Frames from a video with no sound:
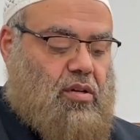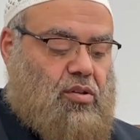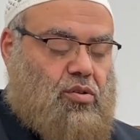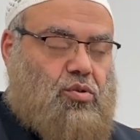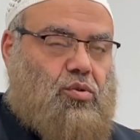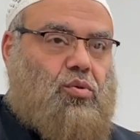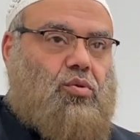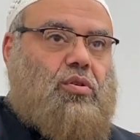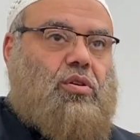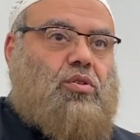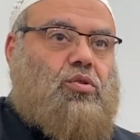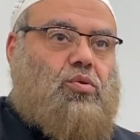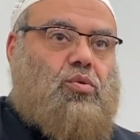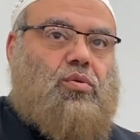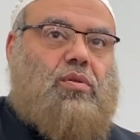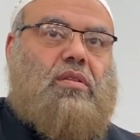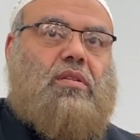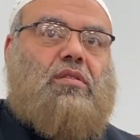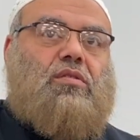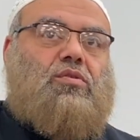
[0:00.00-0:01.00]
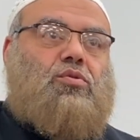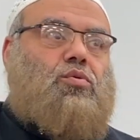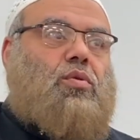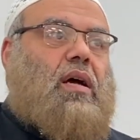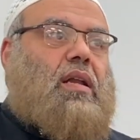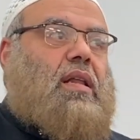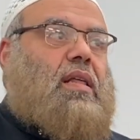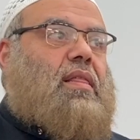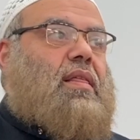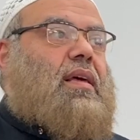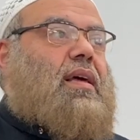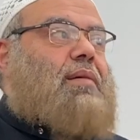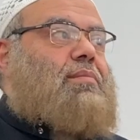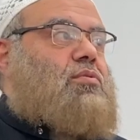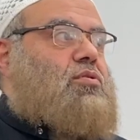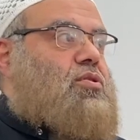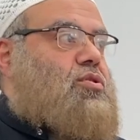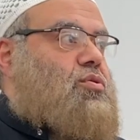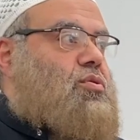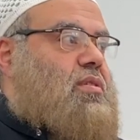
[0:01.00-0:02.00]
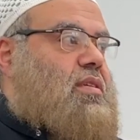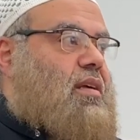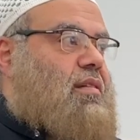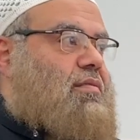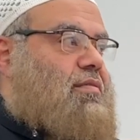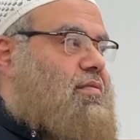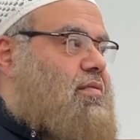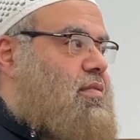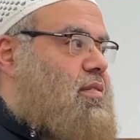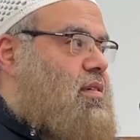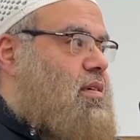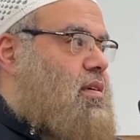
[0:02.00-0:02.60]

So you don't do anything about yourself.